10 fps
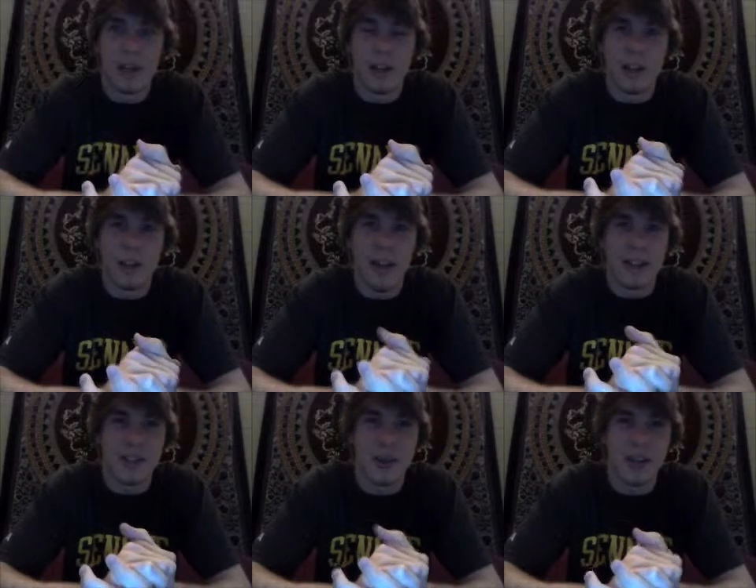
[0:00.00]
Little
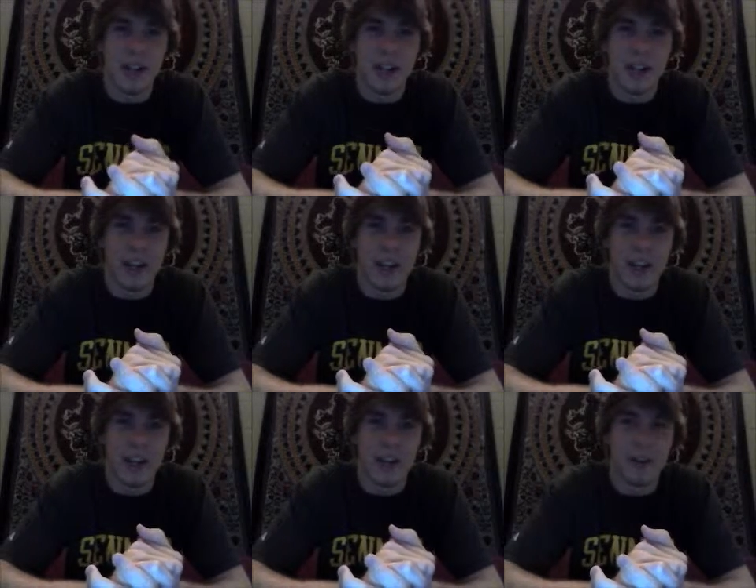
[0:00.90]
backstory:
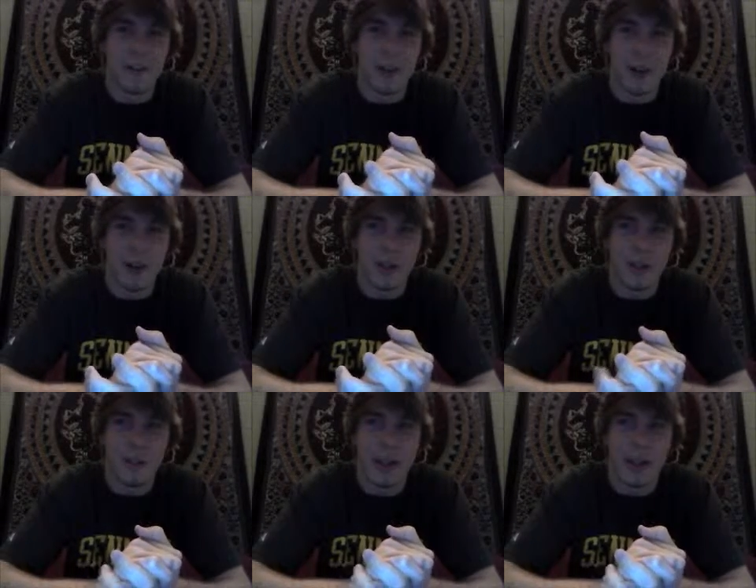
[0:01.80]
belonged to
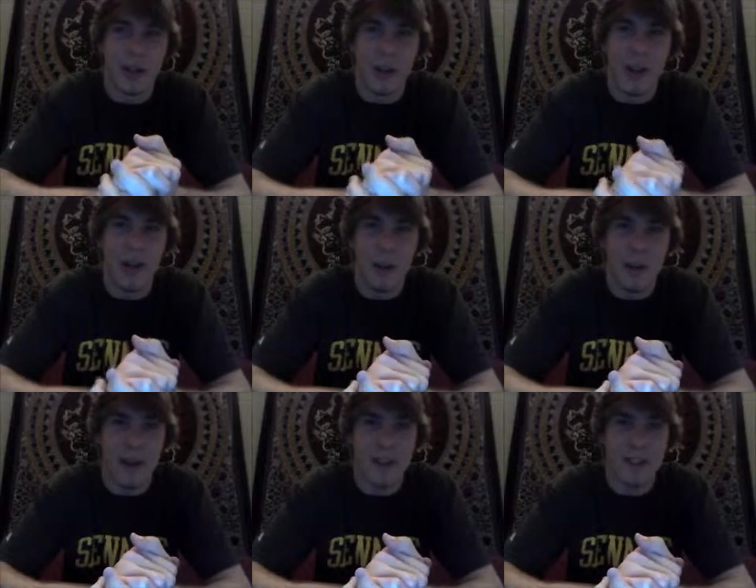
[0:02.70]
my great
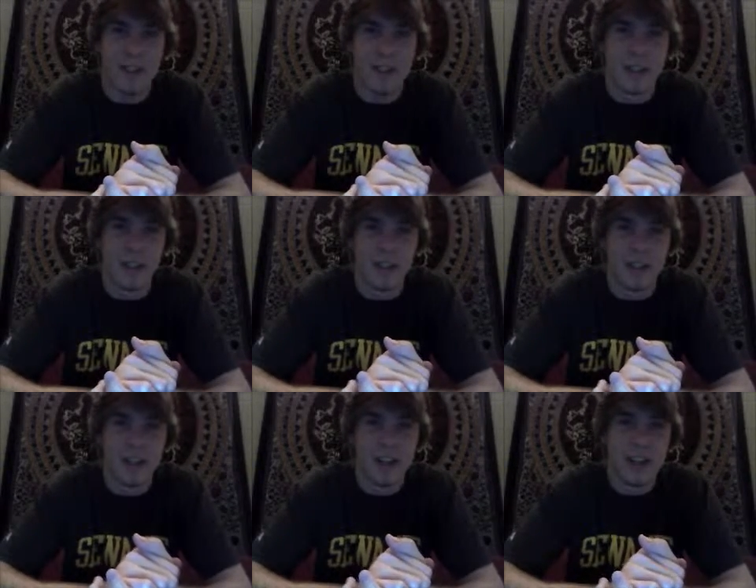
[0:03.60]
grandparents.
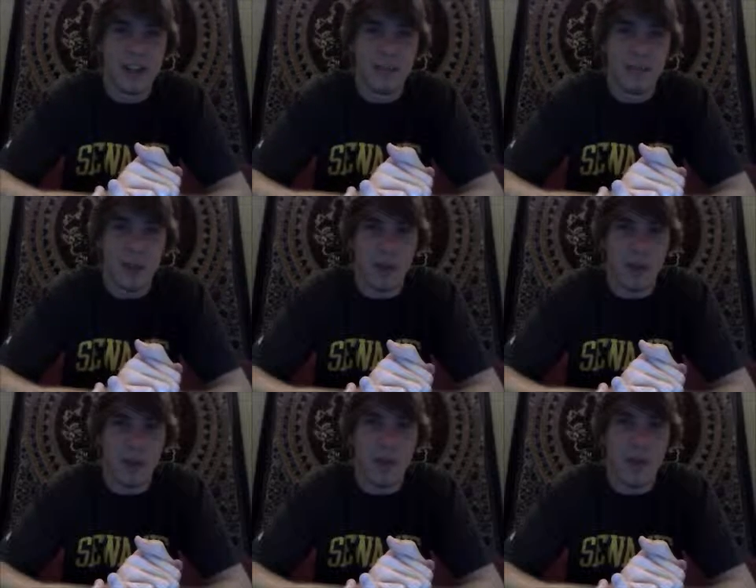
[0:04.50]
Built it with
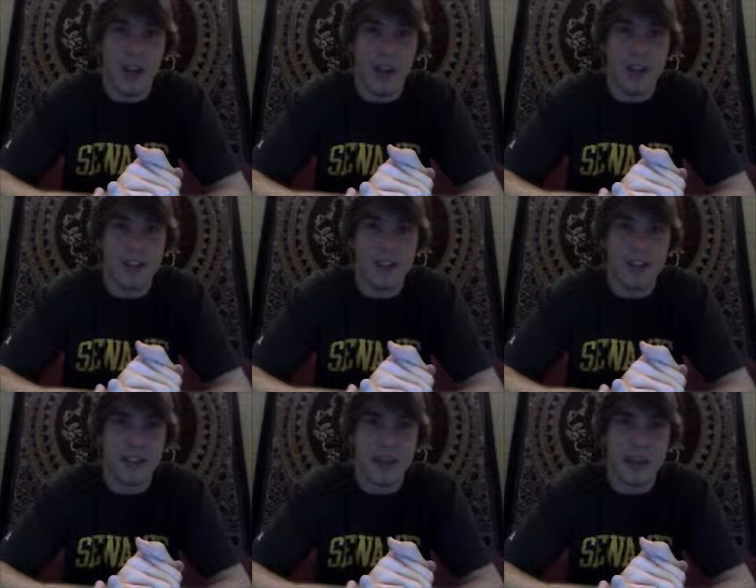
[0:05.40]
their
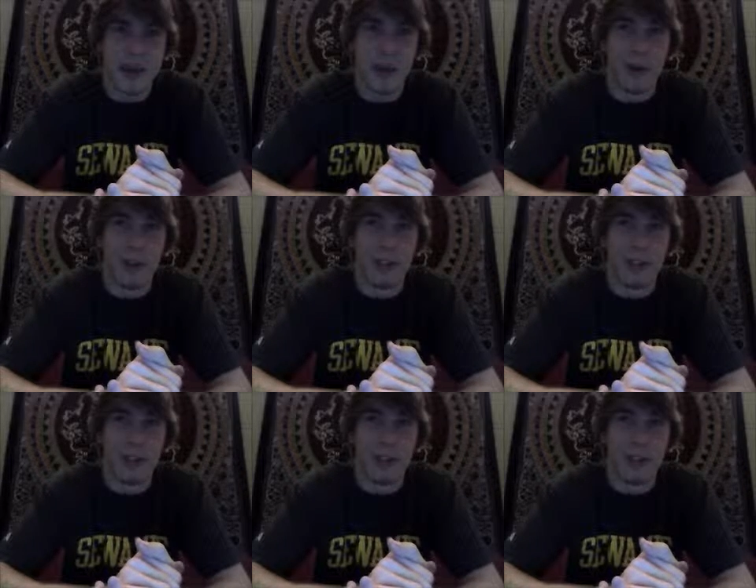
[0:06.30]
hands about